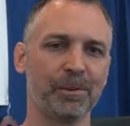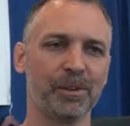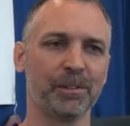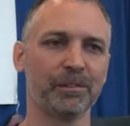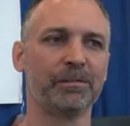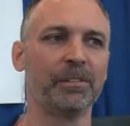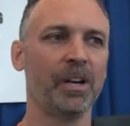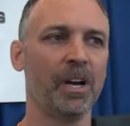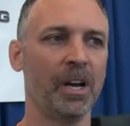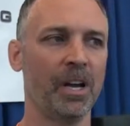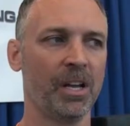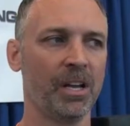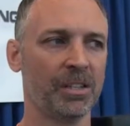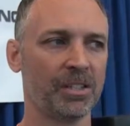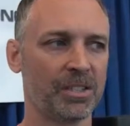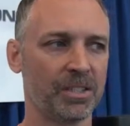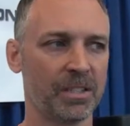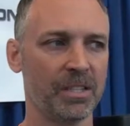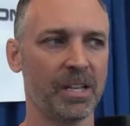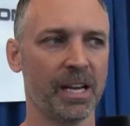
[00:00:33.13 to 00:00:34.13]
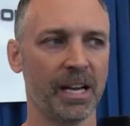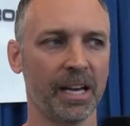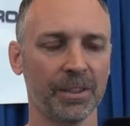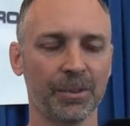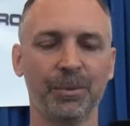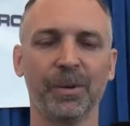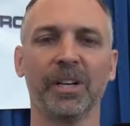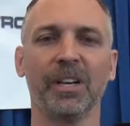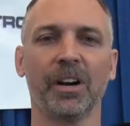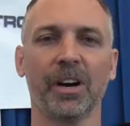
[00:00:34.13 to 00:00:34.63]
of
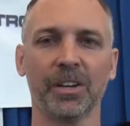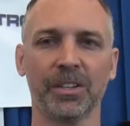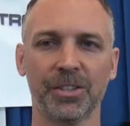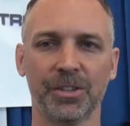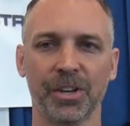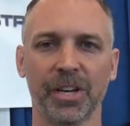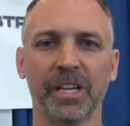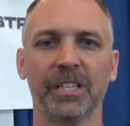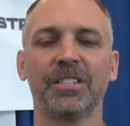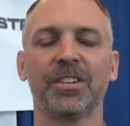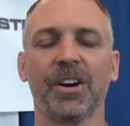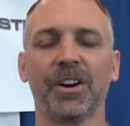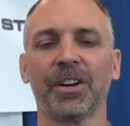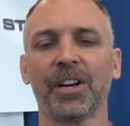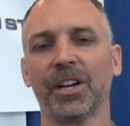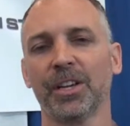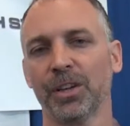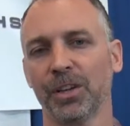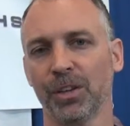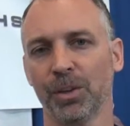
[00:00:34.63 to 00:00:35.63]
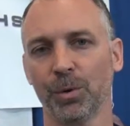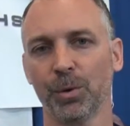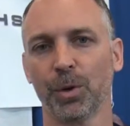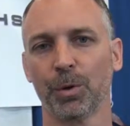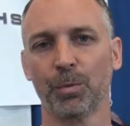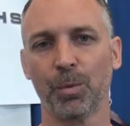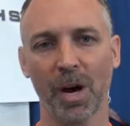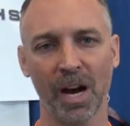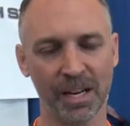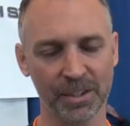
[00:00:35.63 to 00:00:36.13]
3D archery target you
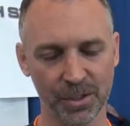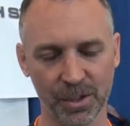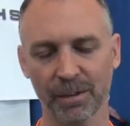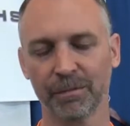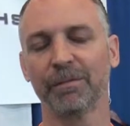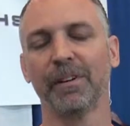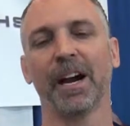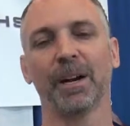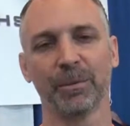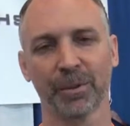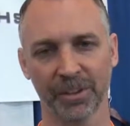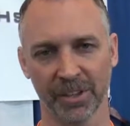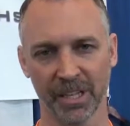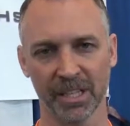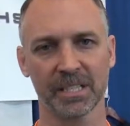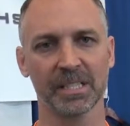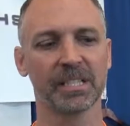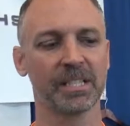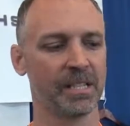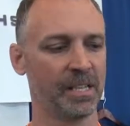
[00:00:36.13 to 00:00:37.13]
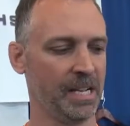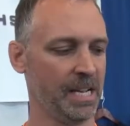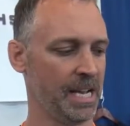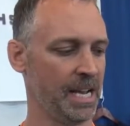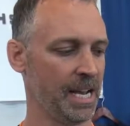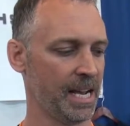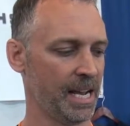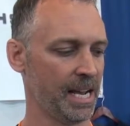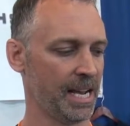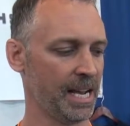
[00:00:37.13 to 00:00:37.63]
would want, you can find with
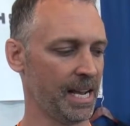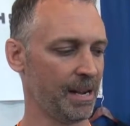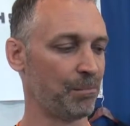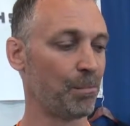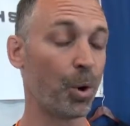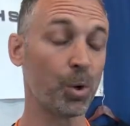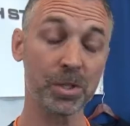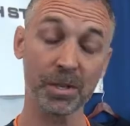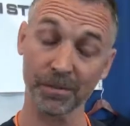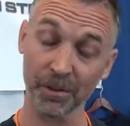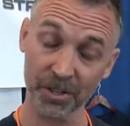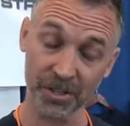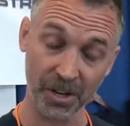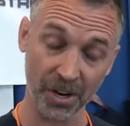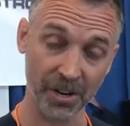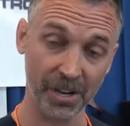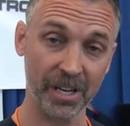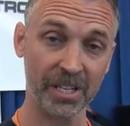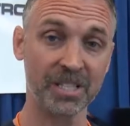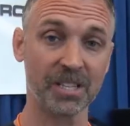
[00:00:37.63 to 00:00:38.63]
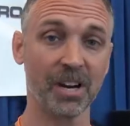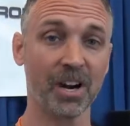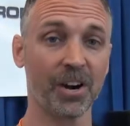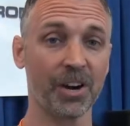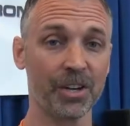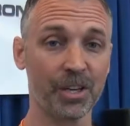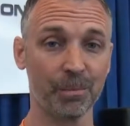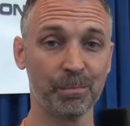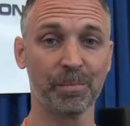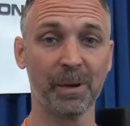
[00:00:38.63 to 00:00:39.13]
us. Most of our targets
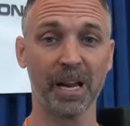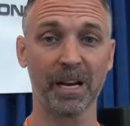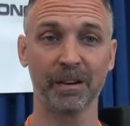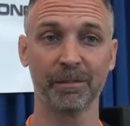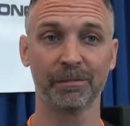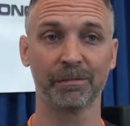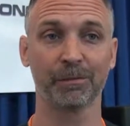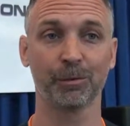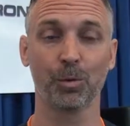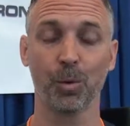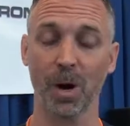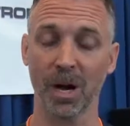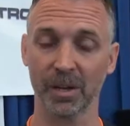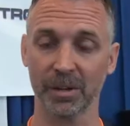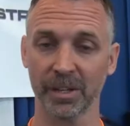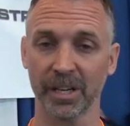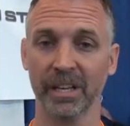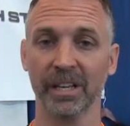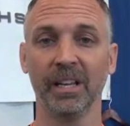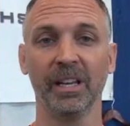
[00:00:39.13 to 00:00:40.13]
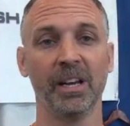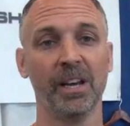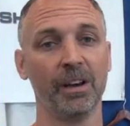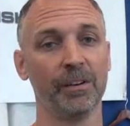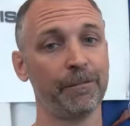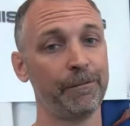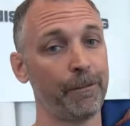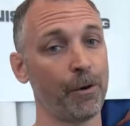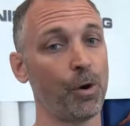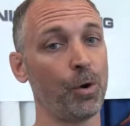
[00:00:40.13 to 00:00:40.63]
are competitive quality
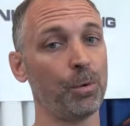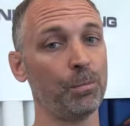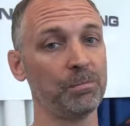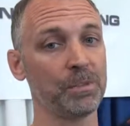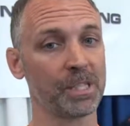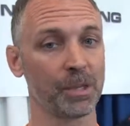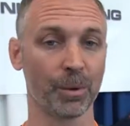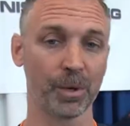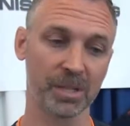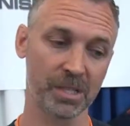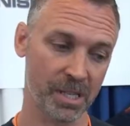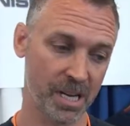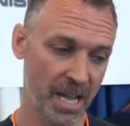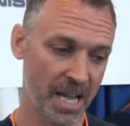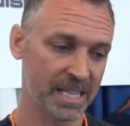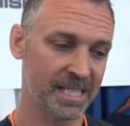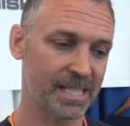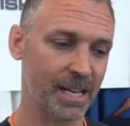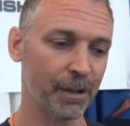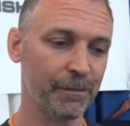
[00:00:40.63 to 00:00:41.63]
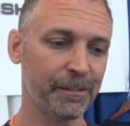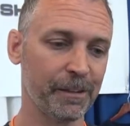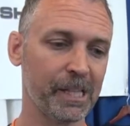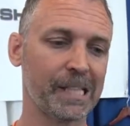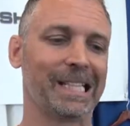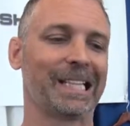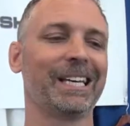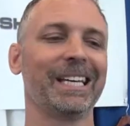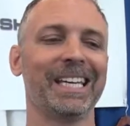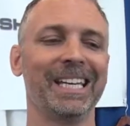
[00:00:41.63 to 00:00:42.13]
foam, so it's
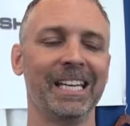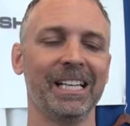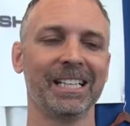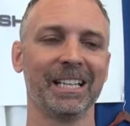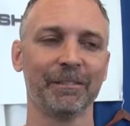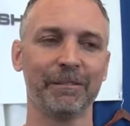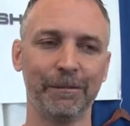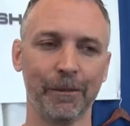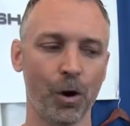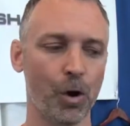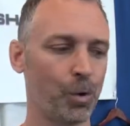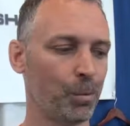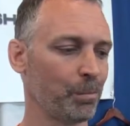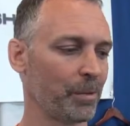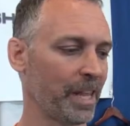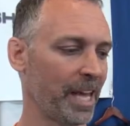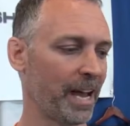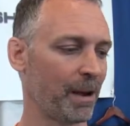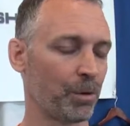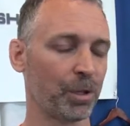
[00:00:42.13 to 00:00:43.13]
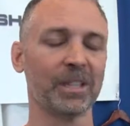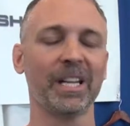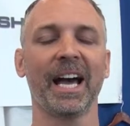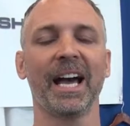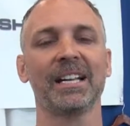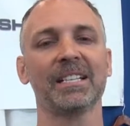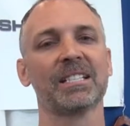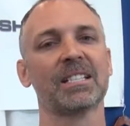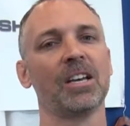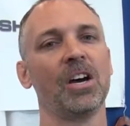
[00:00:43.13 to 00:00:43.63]
self-healing foam that will
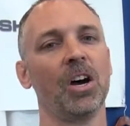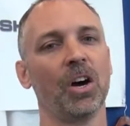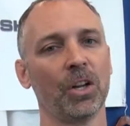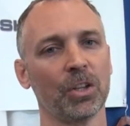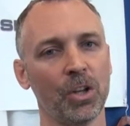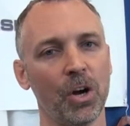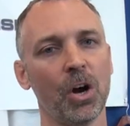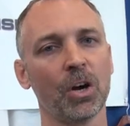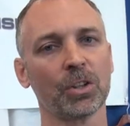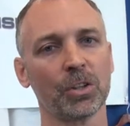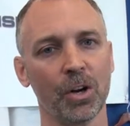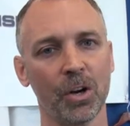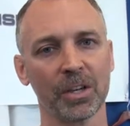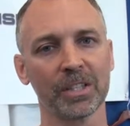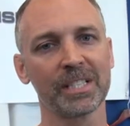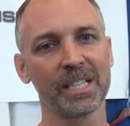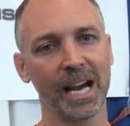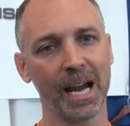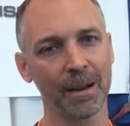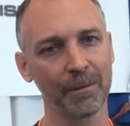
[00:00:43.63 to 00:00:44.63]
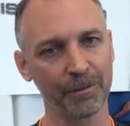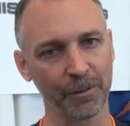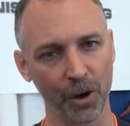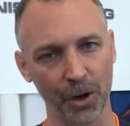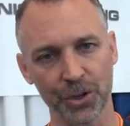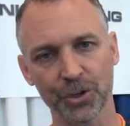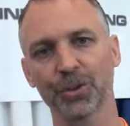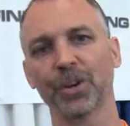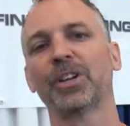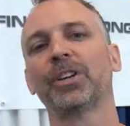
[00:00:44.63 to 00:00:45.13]
last a long time for archery